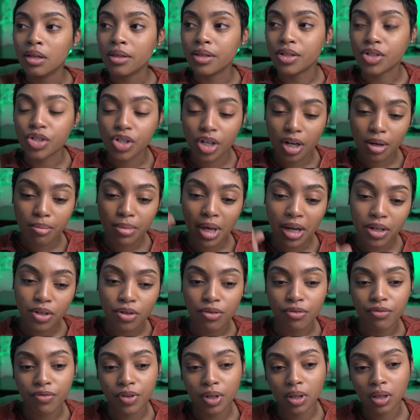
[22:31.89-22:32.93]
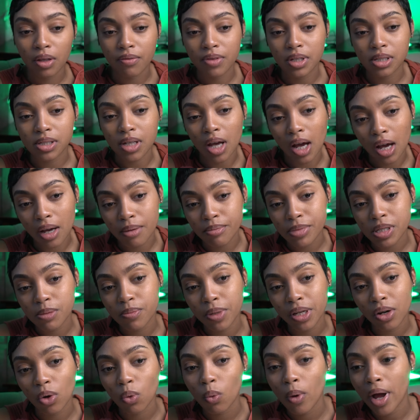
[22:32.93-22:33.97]
The shame that you feel of the time
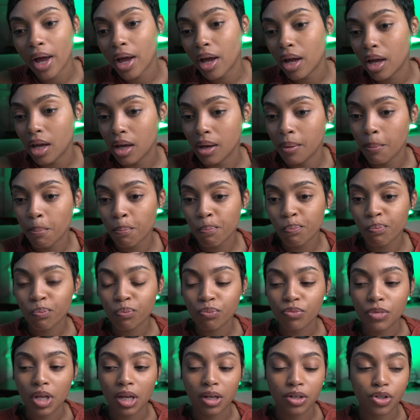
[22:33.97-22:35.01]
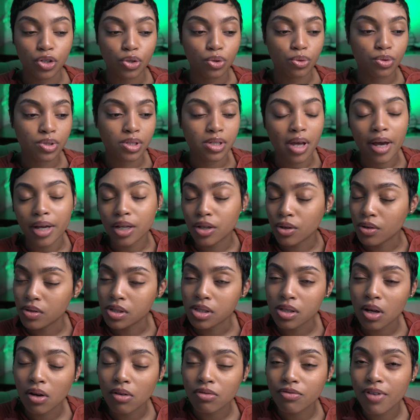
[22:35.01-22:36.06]
spent away and you psych
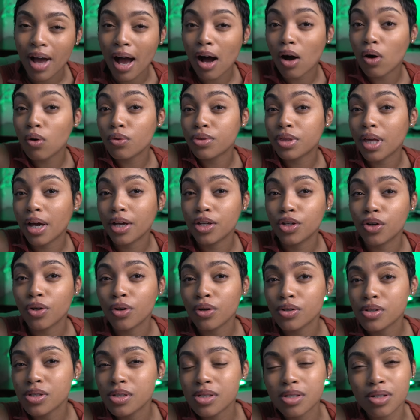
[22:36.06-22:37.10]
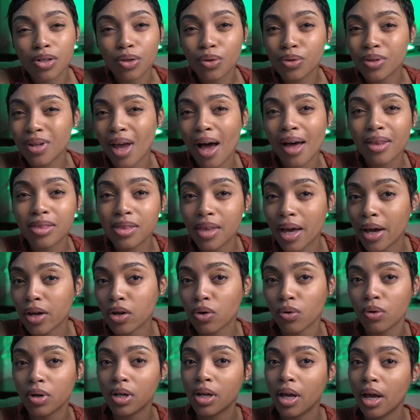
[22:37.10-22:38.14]
yourself out that you're still not that
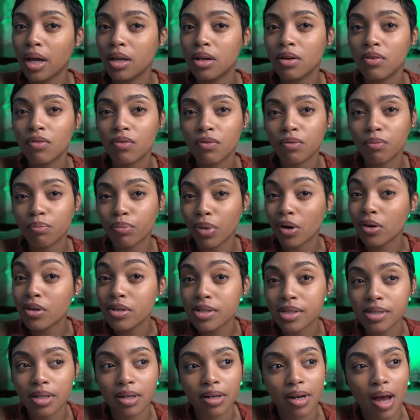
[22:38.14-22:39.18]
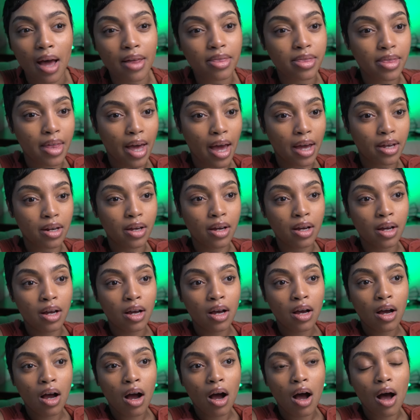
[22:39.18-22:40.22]
creative person, not that
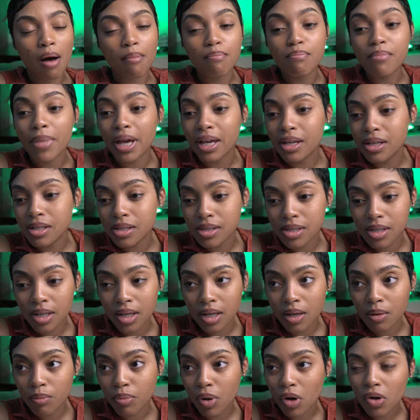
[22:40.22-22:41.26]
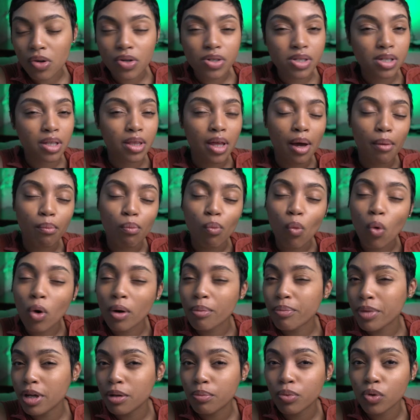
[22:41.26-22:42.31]
amazing person that
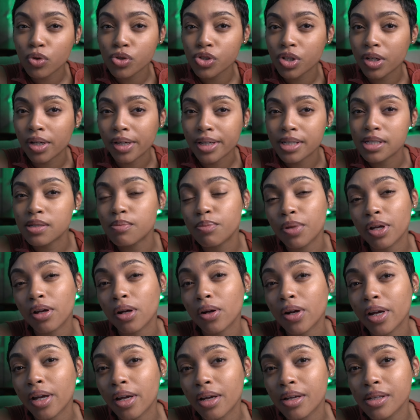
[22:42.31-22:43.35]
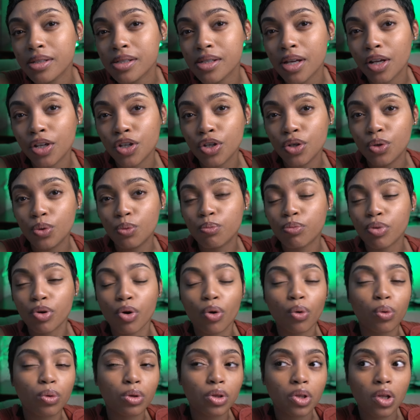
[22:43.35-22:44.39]
more people should experience, and you
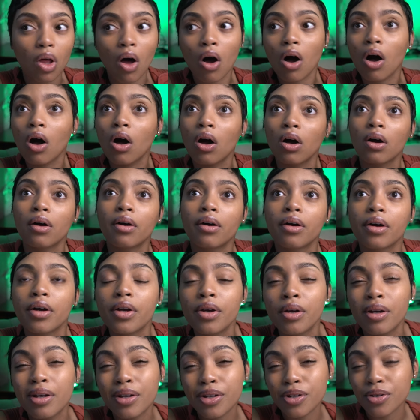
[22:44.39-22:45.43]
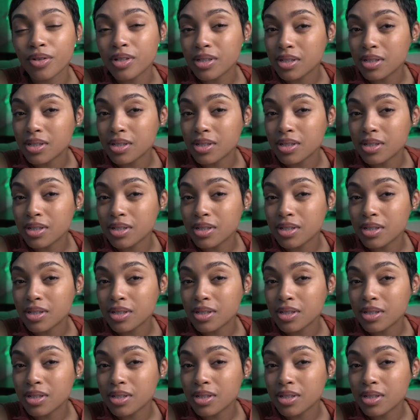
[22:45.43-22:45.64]
prolong your